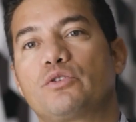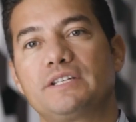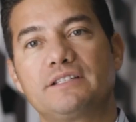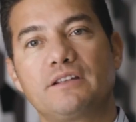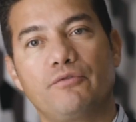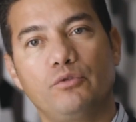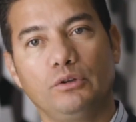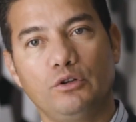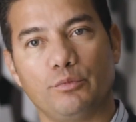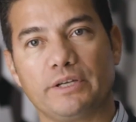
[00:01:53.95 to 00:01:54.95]
So this is the
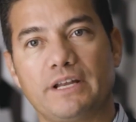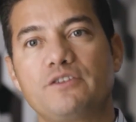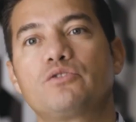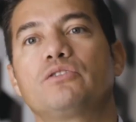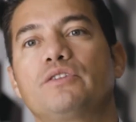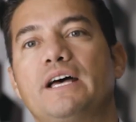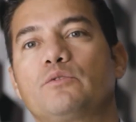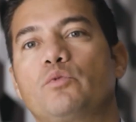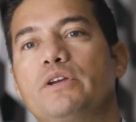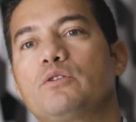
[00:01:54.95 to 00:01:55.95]
full loop. In addition to
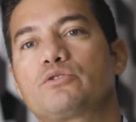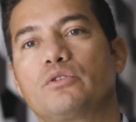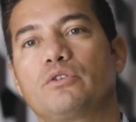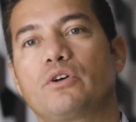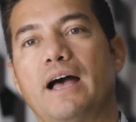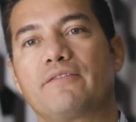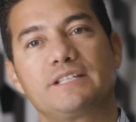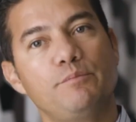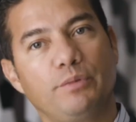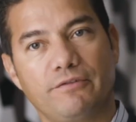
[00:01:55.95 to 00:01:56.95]
that, we also have
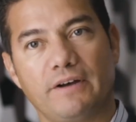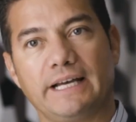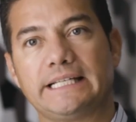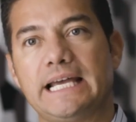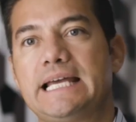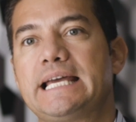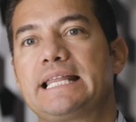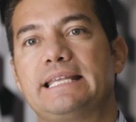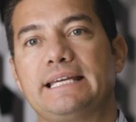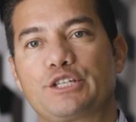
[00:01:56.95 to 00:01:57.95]
simplified
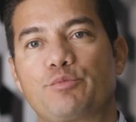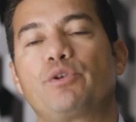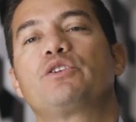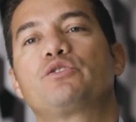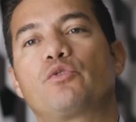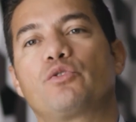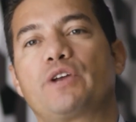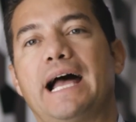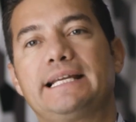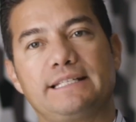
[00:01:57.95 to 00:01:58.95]
the experience for
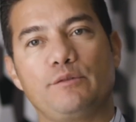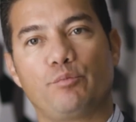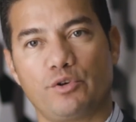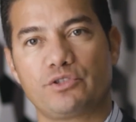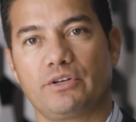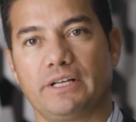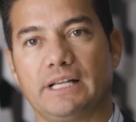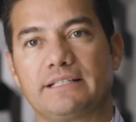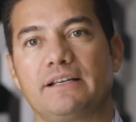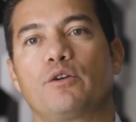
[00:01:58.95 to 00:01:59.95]
IT personnel
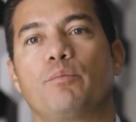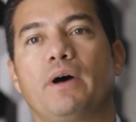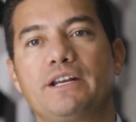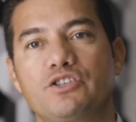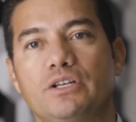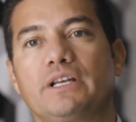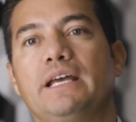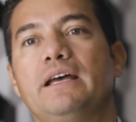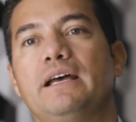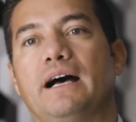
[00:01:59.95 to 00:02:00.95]
as they are managing
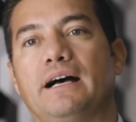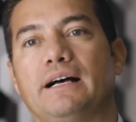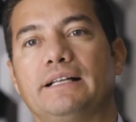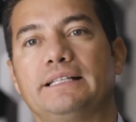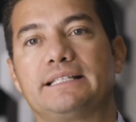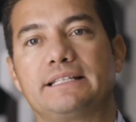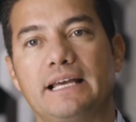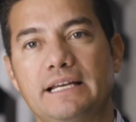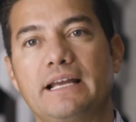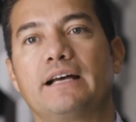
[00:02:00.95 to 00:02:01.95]
uh, the
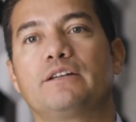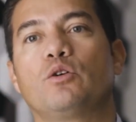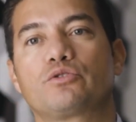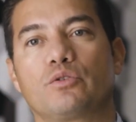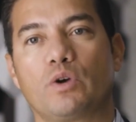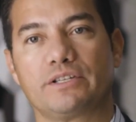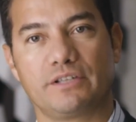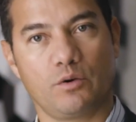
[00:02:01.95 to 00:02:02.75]
setting and also as